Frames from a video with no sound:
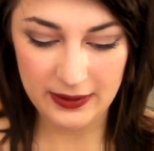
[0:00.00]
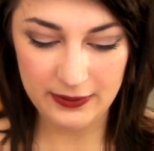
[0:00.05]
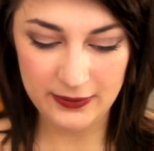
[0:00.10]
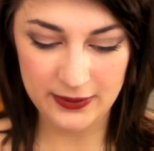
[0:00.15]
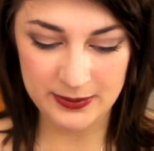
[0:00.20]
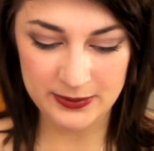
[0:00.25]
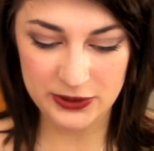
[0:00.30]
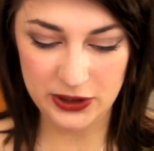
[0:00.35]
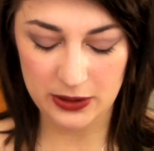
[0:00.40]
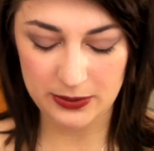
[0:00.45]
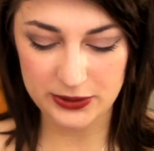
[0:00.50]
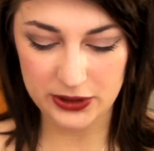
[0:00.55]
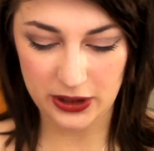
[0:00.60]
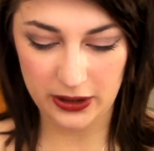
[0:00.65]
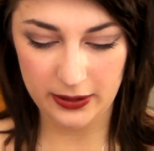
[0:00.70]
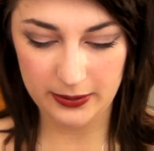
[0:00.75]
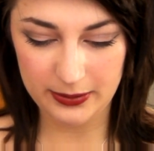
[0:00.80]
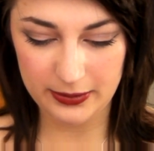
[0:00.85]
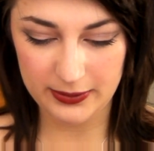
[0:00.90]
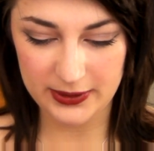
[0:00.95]
from
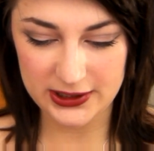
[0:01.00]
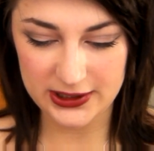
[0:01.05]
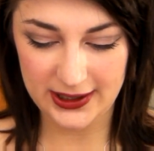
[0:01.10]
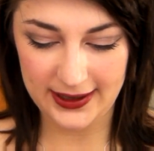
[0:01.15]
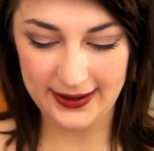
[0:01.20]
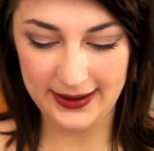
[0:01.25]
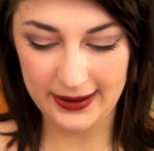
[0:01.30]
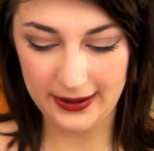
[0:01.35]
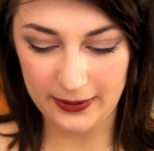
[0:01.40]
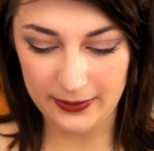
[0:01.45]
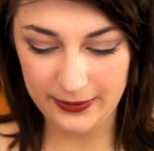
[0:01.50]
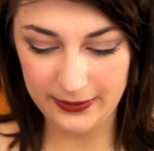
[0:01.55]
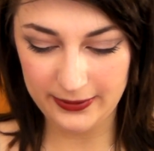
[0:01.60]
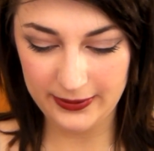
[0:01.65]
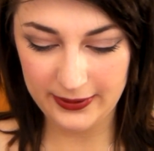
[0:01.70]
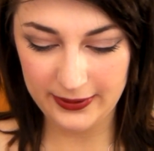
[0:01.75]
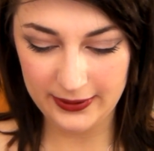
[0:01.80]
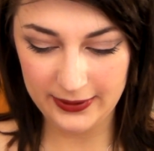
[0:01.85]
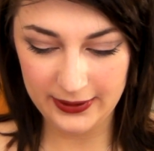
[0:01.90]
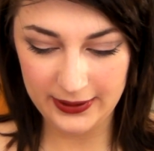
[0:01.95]
Topshop, which I love.
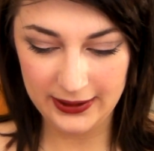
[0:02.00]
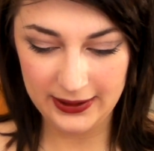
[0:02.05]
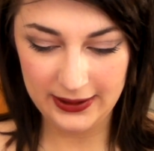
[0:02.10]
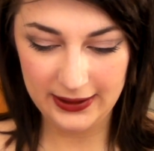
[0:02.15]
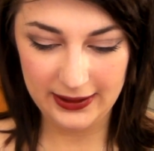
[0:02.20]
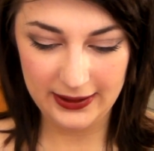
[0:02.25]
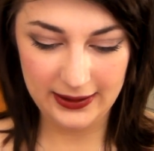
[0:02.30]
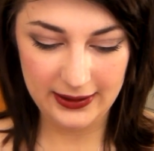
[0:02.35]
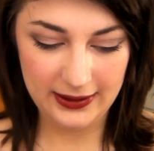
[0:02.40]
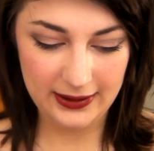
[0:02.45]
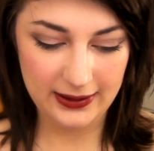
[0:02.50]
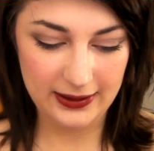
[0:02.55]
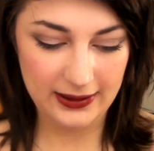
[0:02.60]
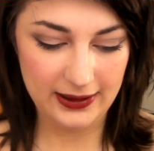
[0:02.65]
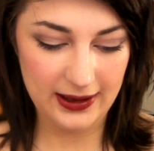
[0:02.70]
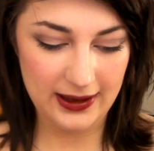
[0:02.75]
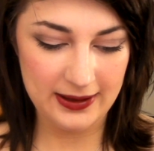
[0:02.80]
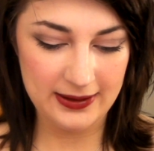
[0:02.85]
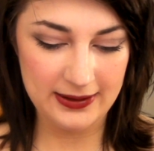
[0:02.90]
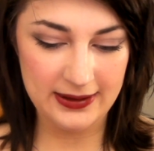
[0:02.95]

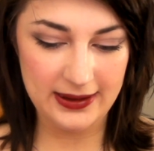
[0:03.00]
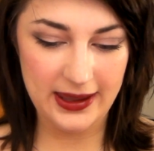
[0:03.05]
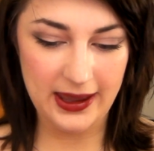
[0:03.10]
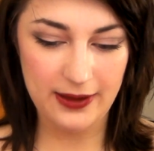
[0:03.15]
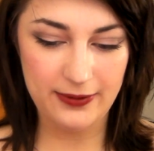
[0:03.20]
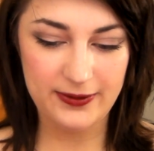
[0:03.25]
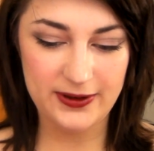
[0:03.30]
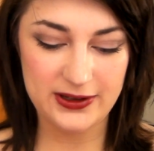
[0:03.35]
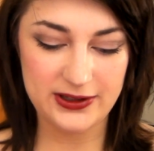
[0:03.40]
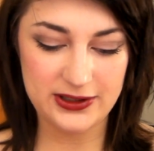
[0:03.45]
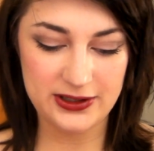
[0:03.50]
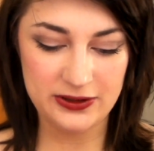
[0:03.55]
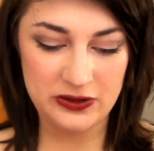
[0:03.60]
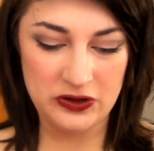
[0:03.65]
In the effort to